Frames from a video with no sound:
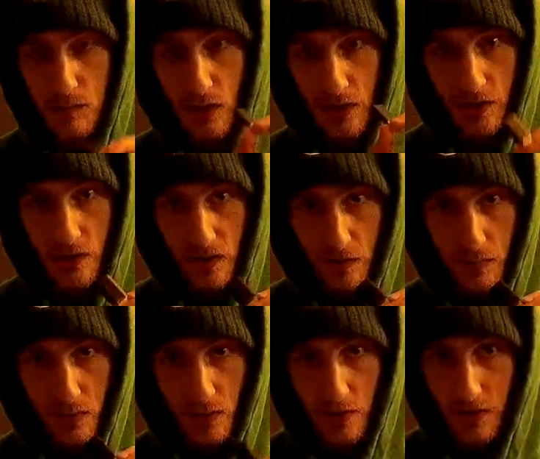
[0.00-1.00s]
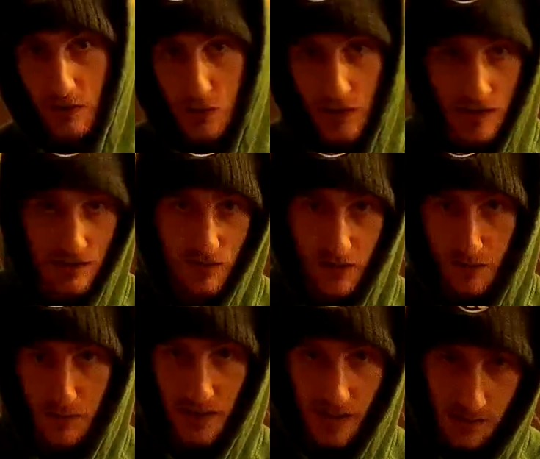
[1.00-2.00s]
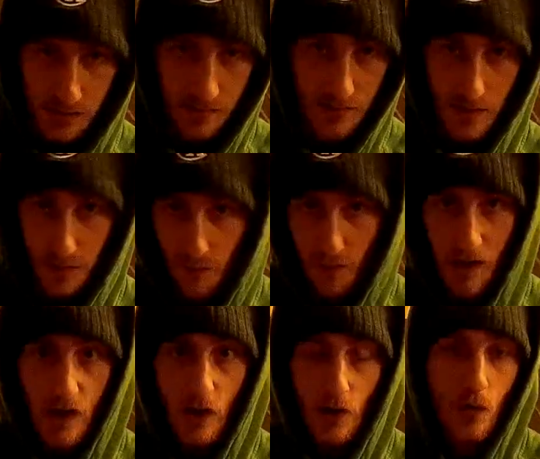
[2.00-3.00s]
plug in your computer to transfer your pics and video